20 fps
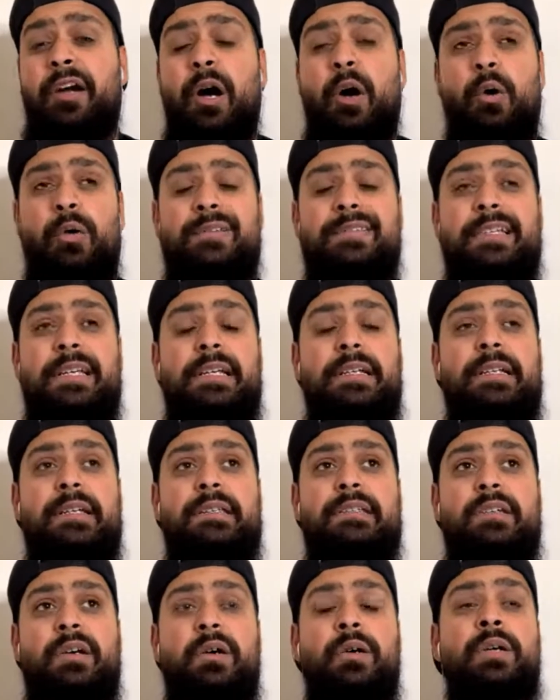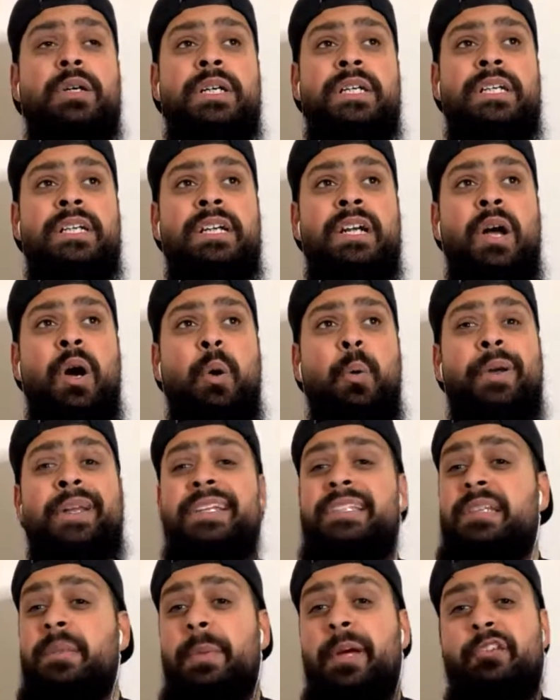at all cylinders, so we
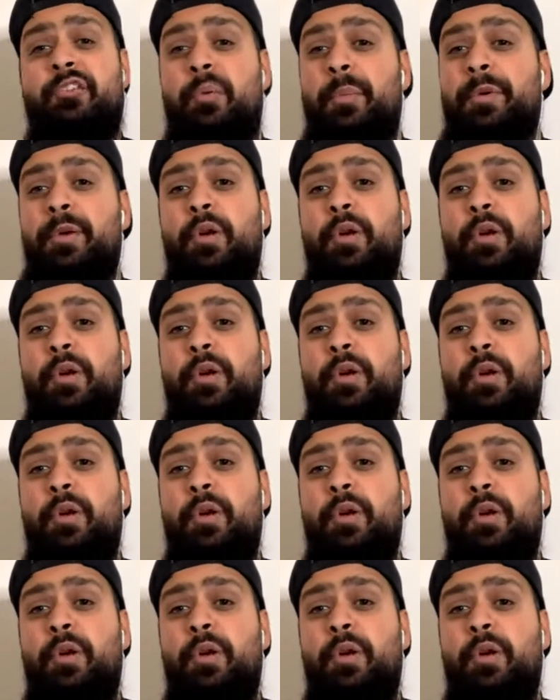need to make sure we